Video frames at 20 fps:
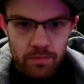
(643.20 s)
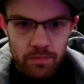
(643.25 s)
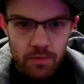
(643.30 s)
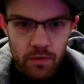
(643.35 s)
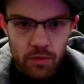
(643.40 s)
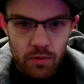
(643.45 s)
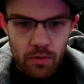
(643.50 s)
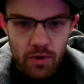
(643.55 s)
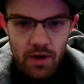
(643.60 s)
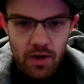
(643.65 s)

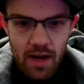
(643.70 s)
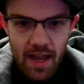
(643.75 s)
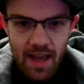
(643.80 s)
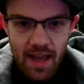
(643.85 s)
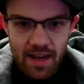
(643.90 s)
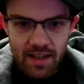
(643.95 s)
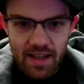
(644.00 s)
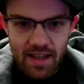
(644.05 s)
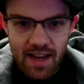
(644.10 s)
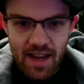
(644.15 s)
Or
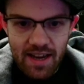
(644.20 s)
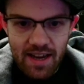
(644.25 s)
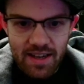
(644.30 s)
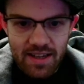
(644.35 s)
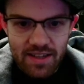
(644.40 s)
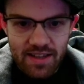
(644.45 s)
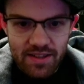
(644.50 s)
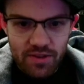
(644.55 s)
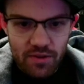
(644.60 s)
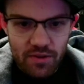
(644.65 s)
Attilan
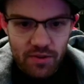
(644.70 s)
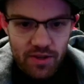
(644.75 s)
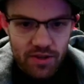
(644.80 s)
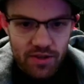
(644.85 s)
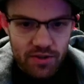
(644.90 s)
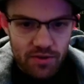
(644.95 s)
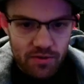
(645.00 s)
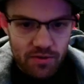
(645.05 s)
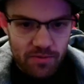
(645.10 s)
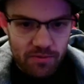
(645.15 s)
is going
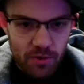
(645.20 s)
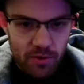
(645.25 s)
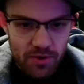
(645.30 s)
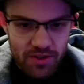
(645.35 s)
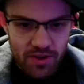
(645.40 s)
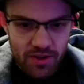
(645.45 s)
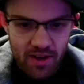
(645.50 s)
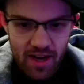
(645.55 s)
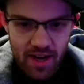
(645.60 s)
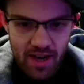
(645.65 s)
to
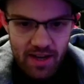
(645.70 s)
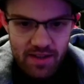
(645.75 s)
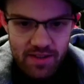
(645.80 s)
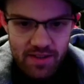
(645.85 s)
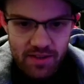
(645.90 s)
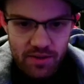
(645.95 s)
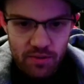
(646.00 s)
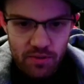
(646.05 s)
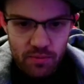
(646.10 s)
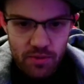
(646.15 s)
force our hand,
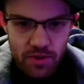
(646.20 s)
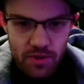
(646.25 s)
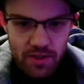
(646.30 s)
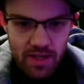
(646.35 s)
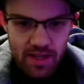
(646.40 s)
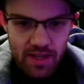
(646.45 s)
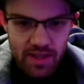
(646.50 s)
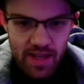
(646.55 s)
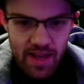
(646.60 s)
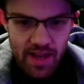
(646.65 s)
so we'll
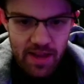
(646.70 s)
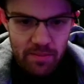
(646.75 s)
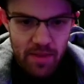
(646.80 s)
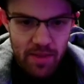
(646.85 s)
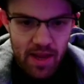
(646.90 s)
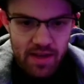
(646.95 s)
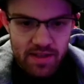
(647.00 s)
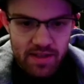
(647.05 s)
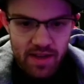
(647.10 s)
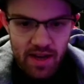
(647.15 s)
get the
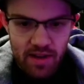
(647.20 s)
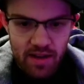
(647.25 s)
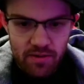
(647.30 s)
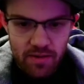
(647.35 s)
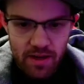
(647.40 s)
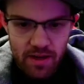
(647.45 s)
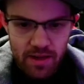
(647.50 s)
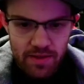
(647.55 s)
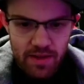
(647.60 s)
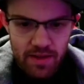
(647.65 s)
Ant-Man
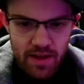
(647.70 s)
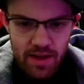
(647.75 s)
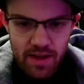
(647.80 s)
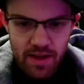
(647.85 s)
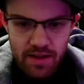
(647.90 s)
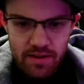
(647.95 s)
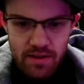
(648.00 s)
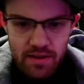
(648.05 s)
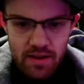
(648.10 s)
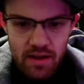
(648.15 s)
down, and
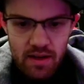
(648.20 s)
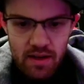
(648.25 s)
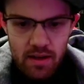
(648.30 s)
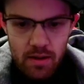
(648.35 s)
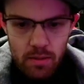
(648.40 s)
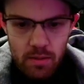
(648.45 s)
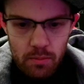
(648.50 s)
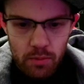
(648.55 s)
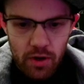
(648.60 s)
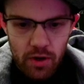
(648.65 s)
then
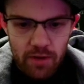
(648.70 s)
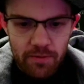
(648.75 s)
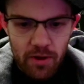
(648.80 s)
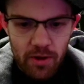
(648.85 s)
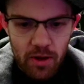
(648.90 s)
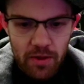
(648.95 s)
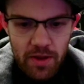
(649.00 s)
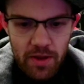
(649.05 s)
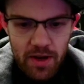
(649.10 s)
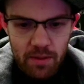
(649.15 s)
probably
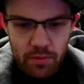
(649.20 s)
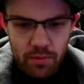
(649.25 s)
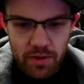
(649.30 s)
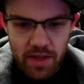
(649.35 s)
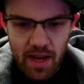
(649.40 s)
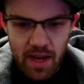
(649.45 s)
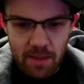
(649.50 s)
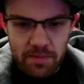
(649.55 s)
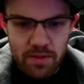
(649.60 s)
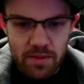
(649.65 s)
follow that up with
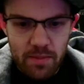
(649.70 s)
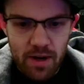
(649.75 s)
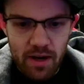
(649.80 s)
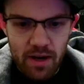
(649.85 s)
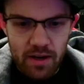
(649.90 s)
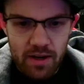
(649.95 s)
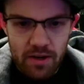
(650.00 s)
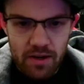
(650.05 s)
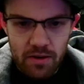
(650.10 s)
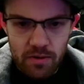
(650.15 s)
Captain
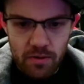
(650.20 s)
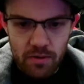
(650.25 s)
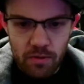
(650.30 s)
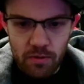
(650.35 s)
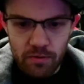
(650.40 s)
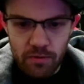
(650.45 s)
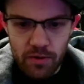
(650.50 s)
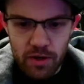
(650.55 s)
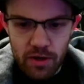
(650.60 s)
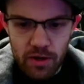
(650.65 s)
America
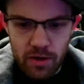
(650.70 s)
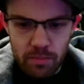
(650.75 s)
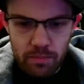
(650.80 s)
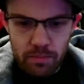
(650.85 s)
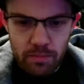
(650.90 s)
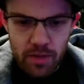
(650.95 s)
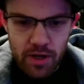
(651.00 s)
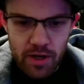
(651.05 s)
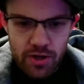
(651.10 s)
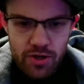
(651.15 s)
over
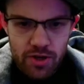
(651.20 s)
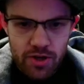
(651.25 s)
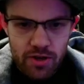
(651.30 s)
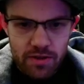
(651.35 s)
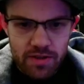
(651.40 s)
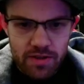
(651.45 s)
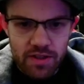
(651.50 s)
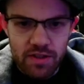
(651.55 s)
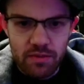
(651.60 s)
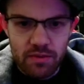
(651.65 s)

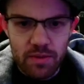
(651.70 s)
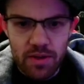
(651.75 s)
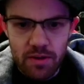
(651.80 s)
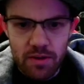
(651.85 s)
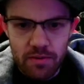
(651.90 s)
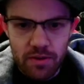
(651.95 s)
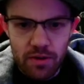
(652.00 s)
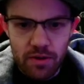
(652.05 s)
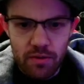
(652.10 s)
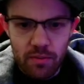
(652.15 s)
Punisher, since we
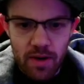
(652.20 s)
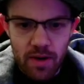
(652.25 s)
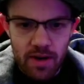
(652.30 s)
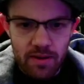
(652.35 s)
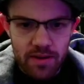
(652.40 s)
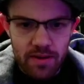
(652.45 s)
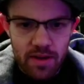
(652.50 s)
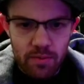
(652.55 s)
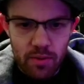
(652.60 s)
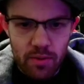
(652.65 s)
don't know
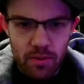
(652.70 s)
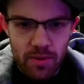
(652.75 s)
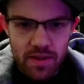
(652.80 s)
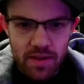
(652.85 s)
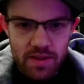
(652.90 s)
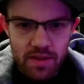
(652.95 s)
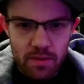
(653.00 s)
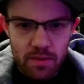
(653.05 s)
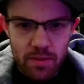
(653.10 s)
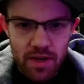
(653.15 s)
where the
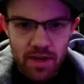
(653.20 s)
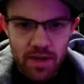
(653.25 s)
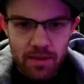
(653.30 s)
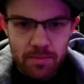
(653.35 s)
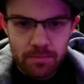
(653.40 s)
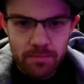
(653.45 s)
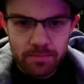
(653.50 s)
opponent's committing.